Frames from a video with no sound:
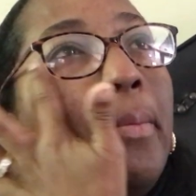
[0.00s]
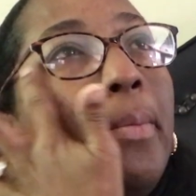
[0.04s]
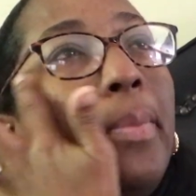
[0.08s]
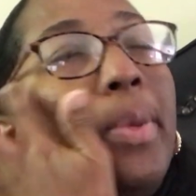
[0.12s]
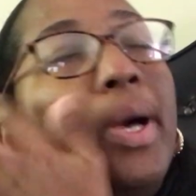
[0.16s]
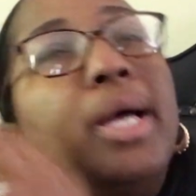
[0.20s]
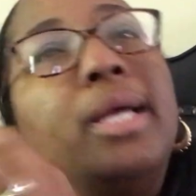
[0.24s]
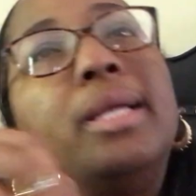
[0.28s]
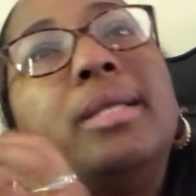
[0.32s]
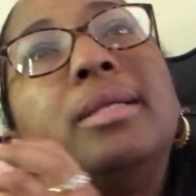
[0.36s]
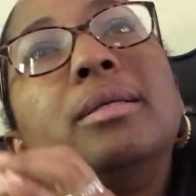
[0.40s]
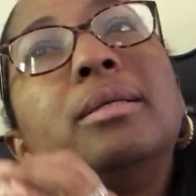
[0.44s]

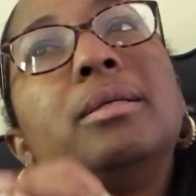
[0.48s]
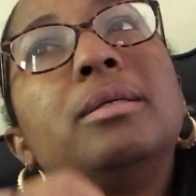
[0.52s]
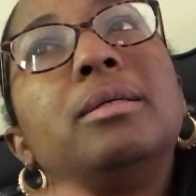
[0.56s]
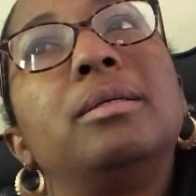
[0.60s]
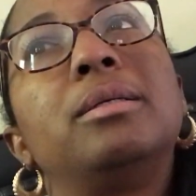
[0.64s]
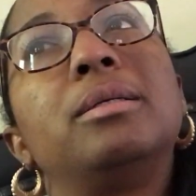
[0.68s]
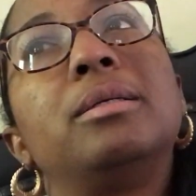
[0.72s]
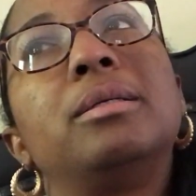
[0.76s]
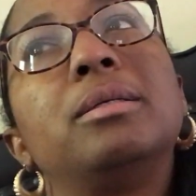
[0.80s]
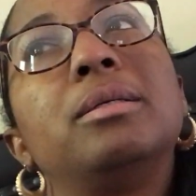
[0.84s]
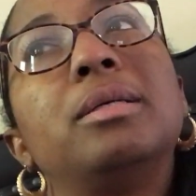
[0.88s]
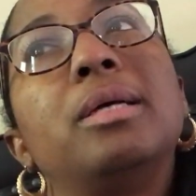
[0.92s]
But
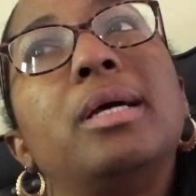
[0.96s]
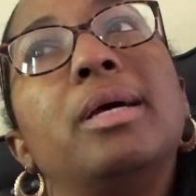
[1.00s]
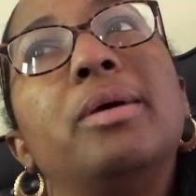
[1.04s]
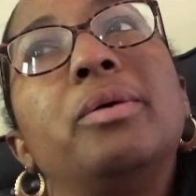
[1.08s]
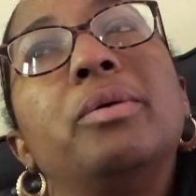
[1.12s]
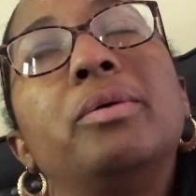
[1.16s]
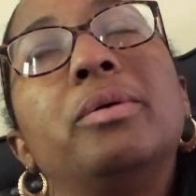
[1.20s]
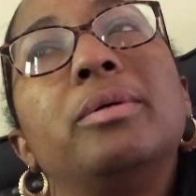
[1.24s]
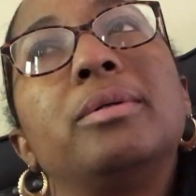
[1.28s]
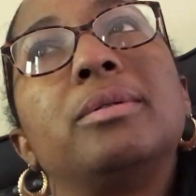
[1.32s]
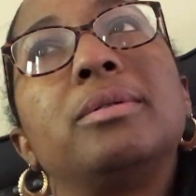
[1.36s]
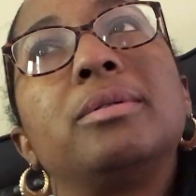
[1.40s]

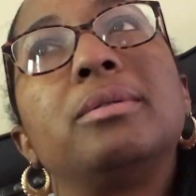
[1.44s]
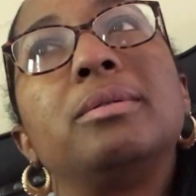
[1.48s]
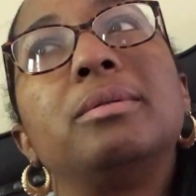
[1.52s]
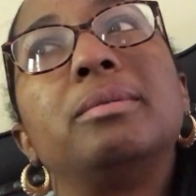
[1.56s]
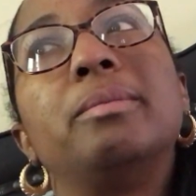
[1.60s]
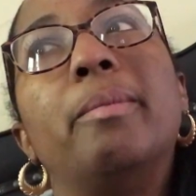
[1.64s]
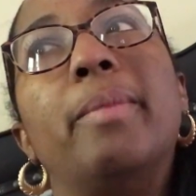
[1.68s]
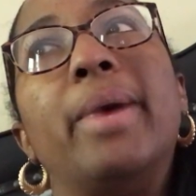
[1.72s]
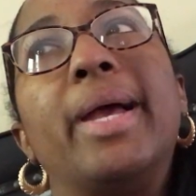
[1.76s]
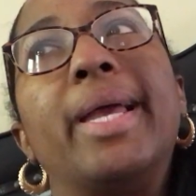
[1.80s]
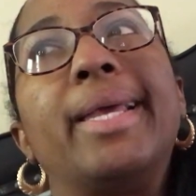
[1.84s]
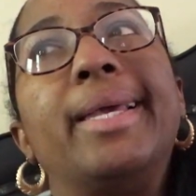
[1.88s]

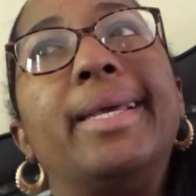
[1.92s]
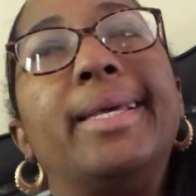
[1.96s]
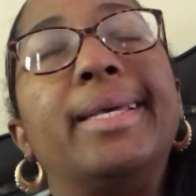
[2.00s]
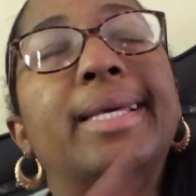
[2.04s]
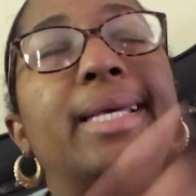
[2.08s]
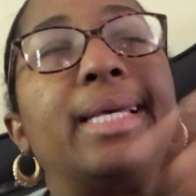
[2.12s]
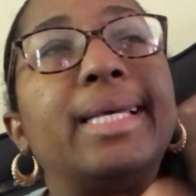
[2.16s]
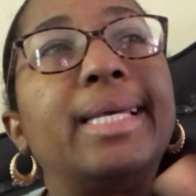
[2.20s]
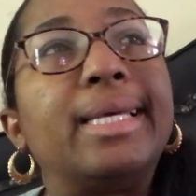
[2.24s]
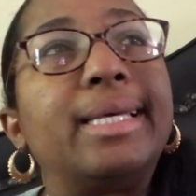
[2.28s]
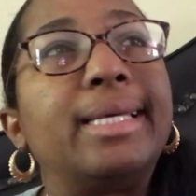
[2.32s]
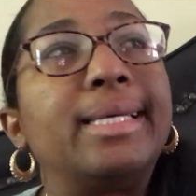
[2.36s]
my
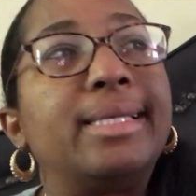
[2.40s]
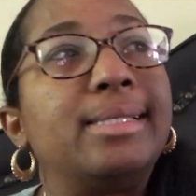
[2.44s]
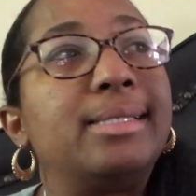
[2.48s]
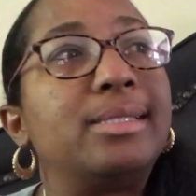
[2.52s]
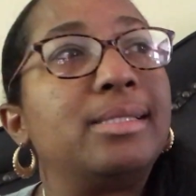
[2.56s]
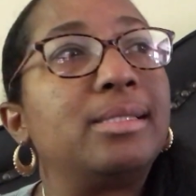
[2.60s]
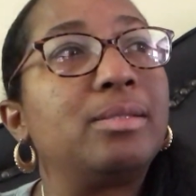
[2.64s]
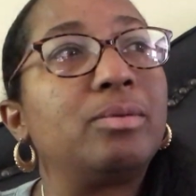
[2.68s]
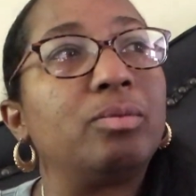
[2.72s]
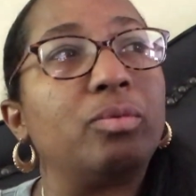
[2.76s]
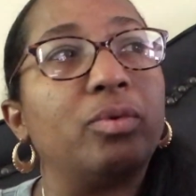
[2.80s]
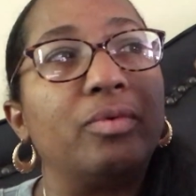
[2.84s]

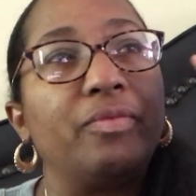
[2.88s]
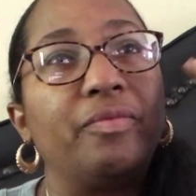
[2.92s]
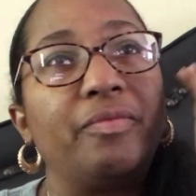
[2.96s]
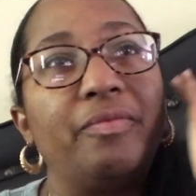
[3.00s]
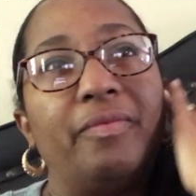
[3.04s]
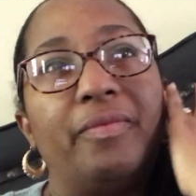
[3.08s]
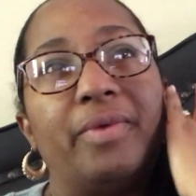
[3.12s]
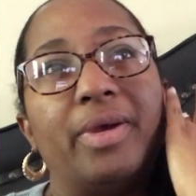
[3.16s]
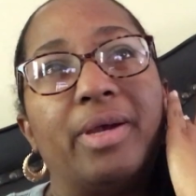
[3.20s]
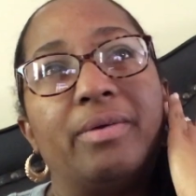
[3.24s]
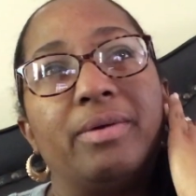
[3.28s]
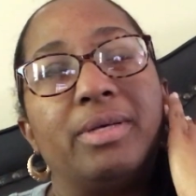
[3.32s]
kids
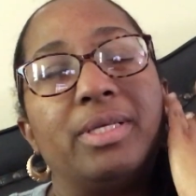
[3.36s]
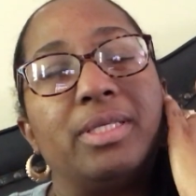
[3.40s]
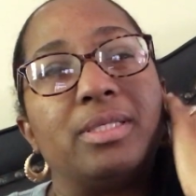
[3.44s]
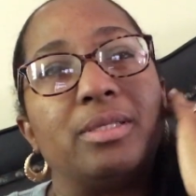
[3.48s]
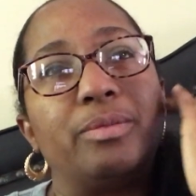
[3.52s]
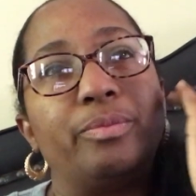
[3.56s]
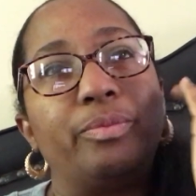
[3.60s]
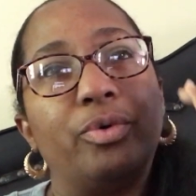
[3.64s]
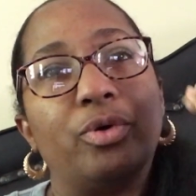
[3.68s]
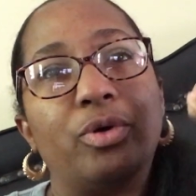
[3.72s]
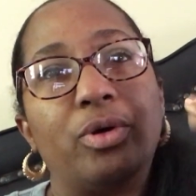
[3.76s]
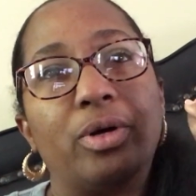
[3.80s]
were very
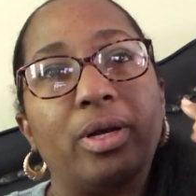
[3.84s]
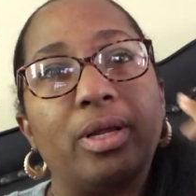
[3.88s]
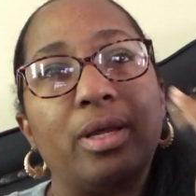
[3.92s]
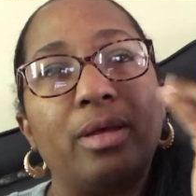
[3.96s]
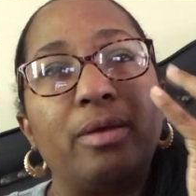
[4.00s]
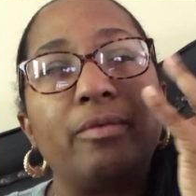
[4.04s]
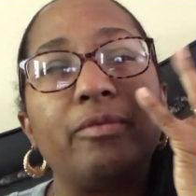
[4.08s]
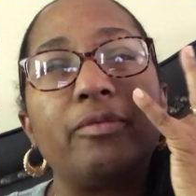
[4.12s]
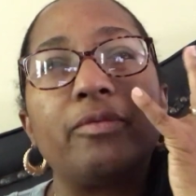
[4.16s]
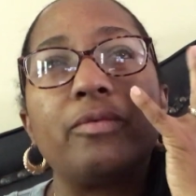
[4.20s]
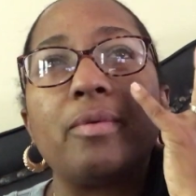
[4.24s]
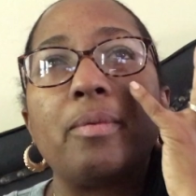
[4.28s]

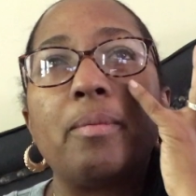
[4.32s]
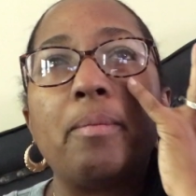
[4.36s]
supportive.